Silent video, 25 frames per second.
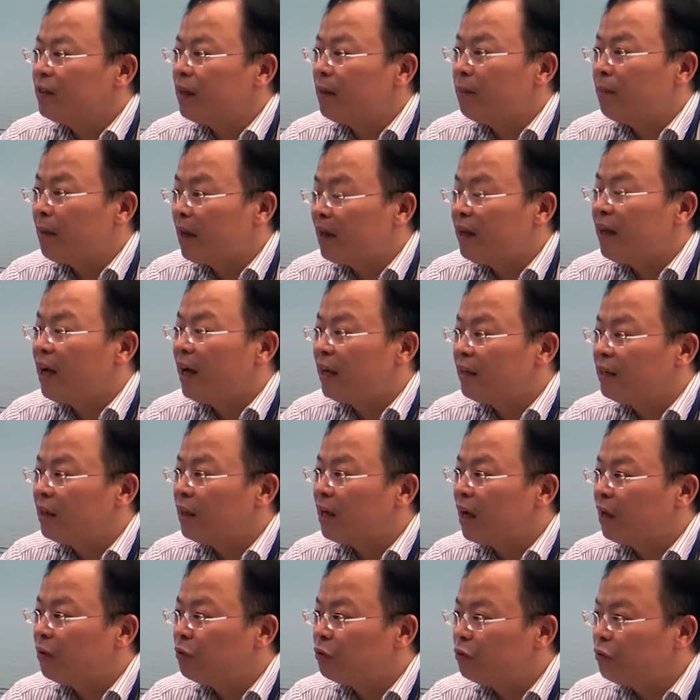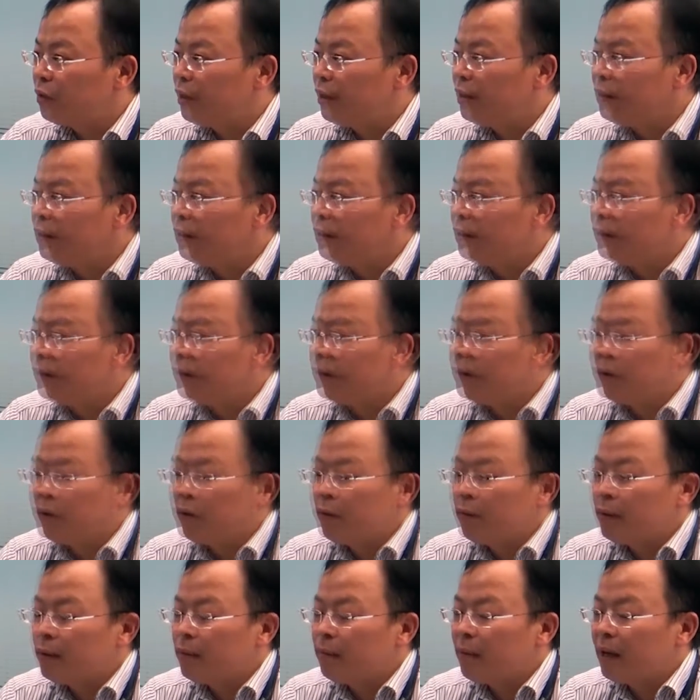than many other countries. There
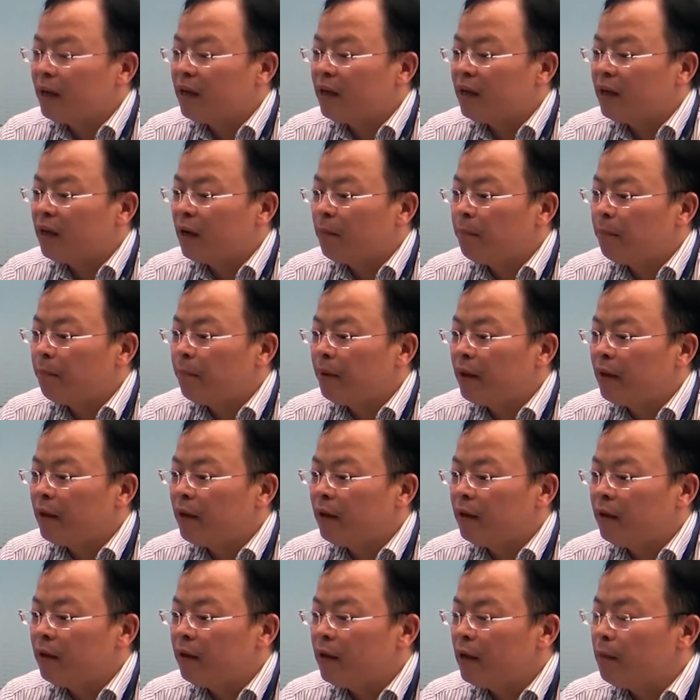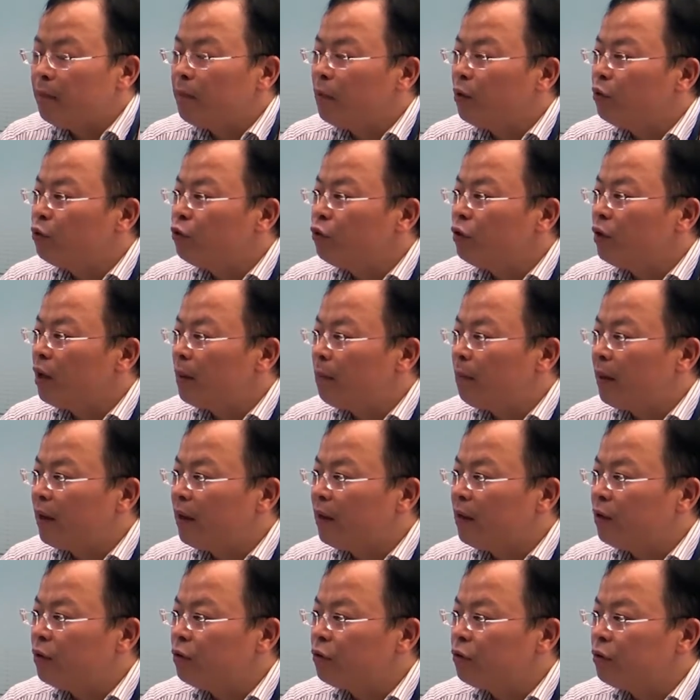will be many company emerging
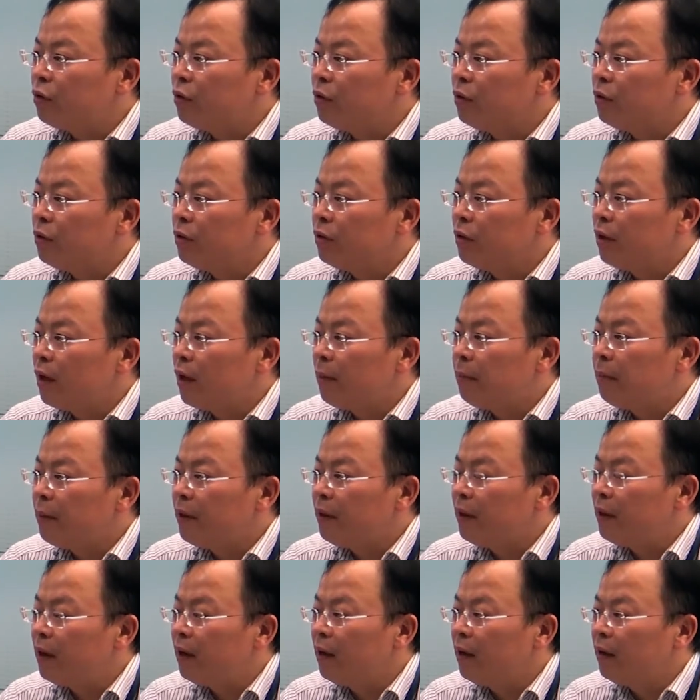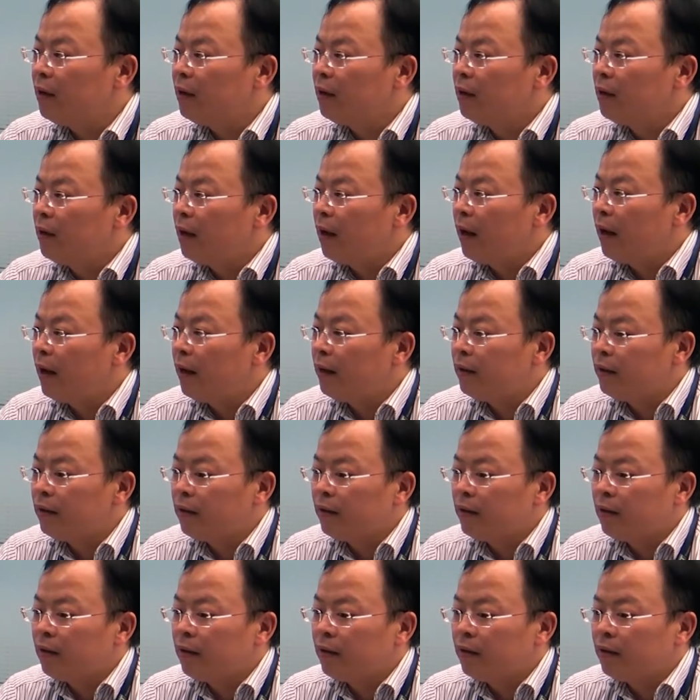application appear, and
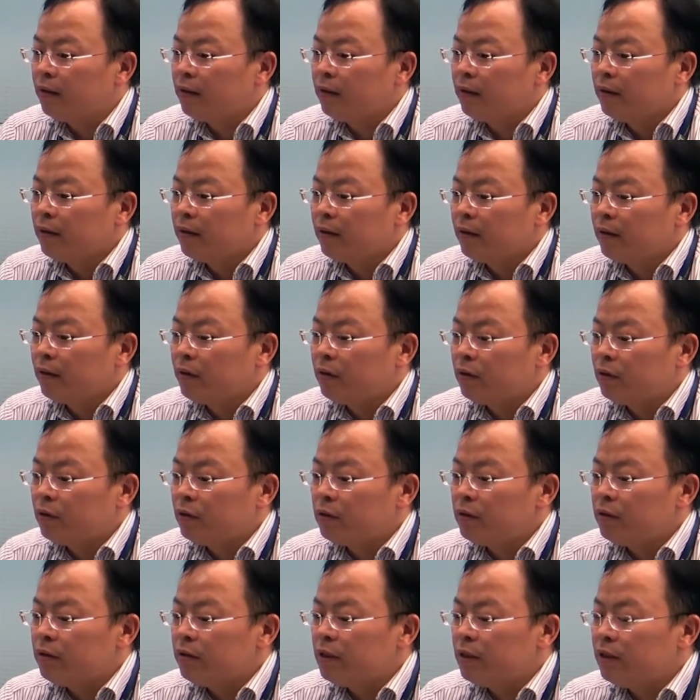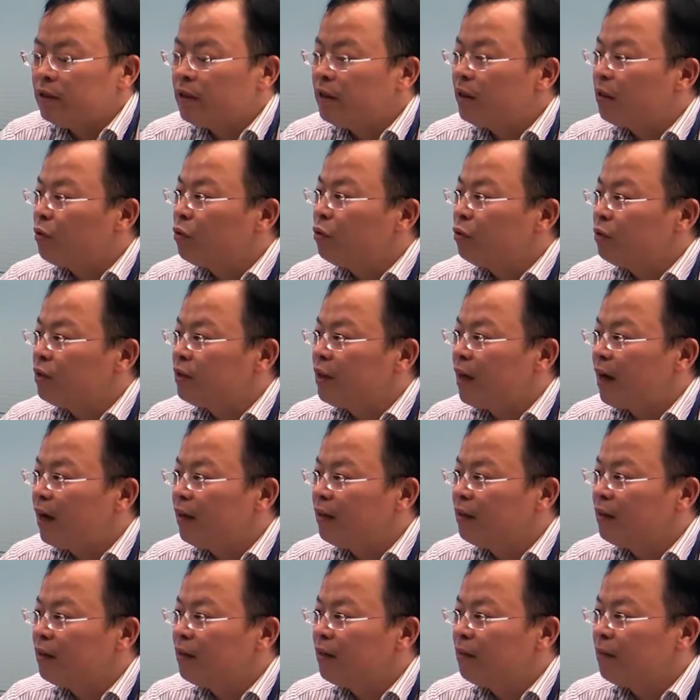this is a good
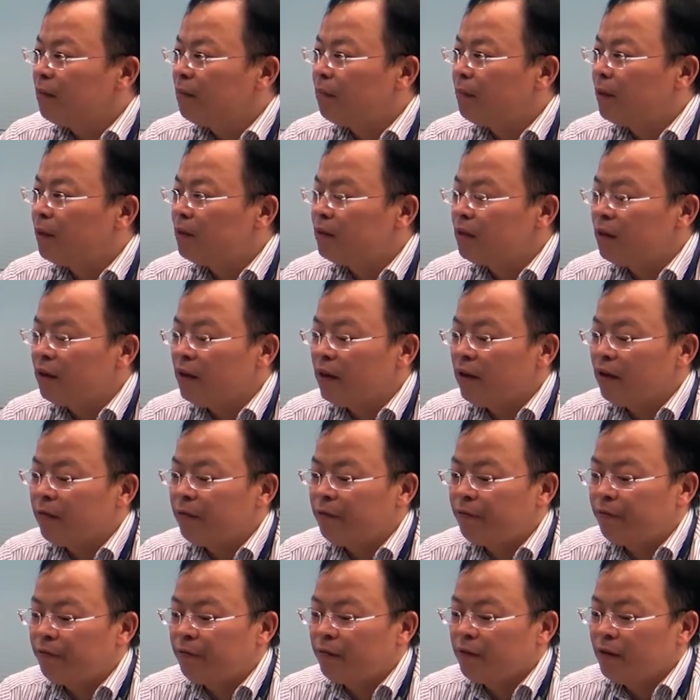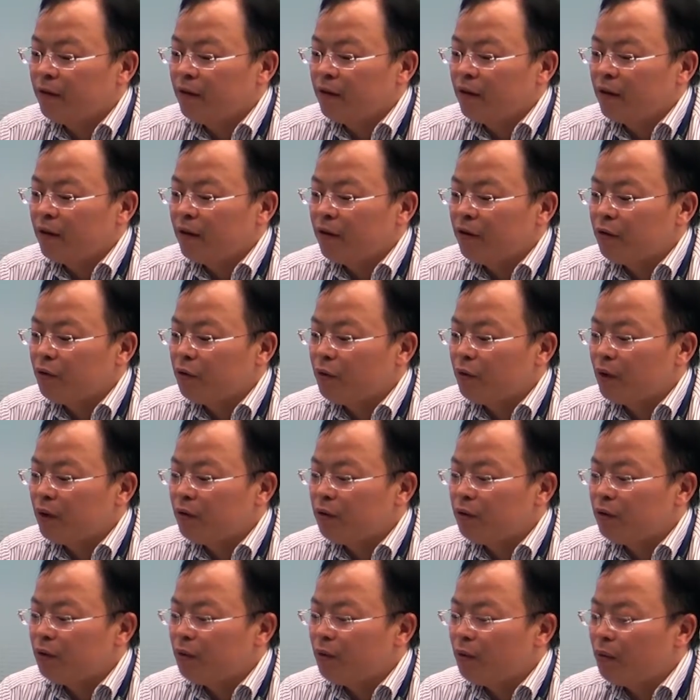start. But if you
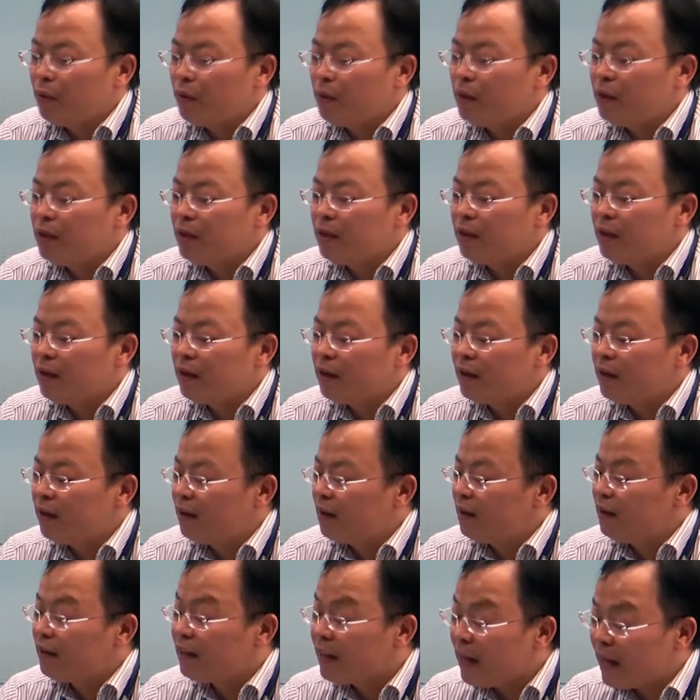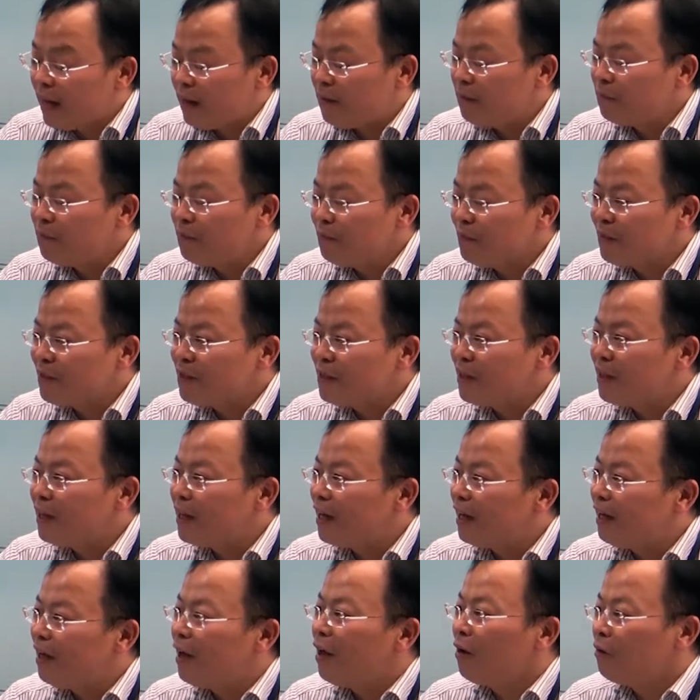want to win the game
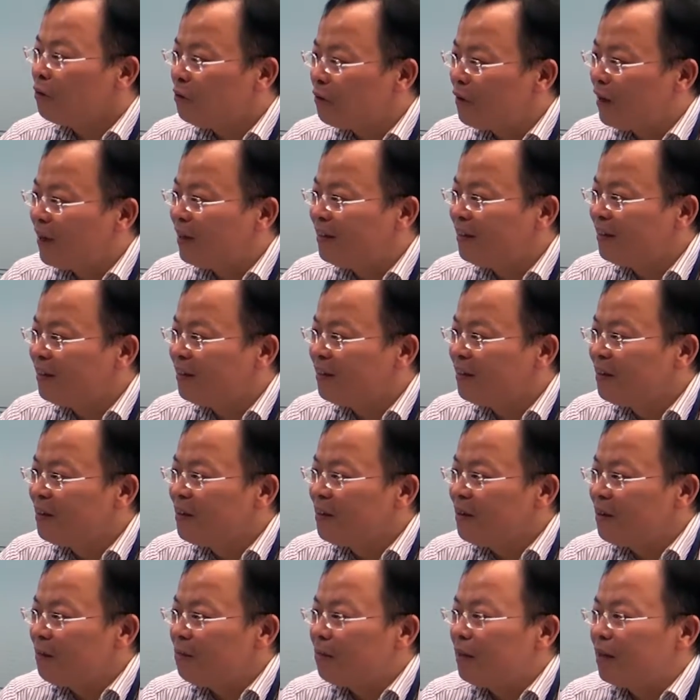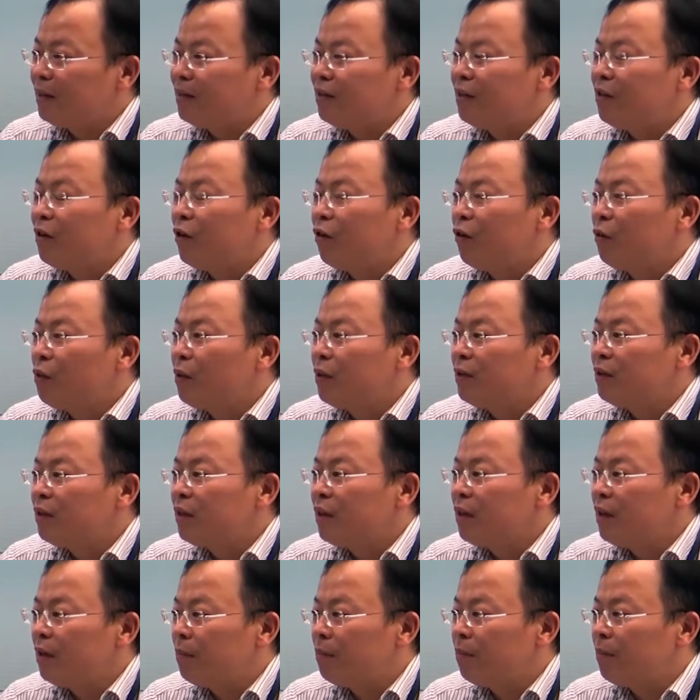in a long run, must always
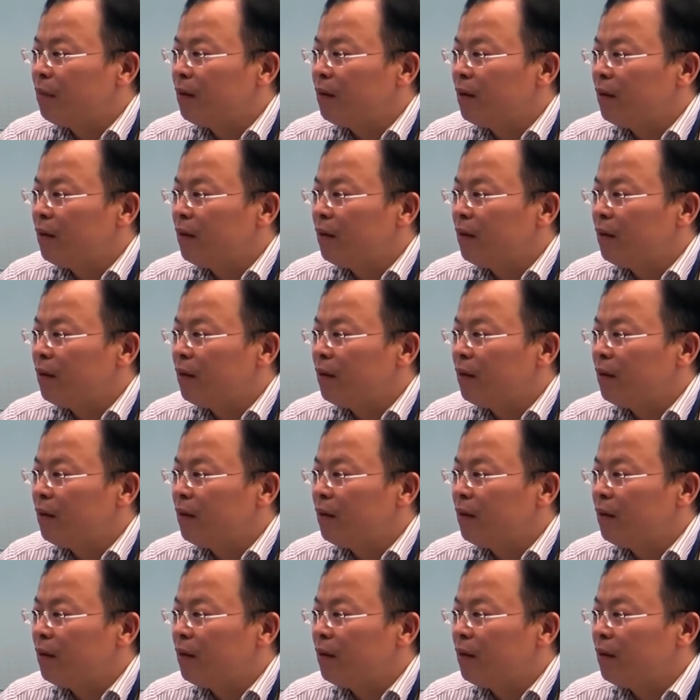keep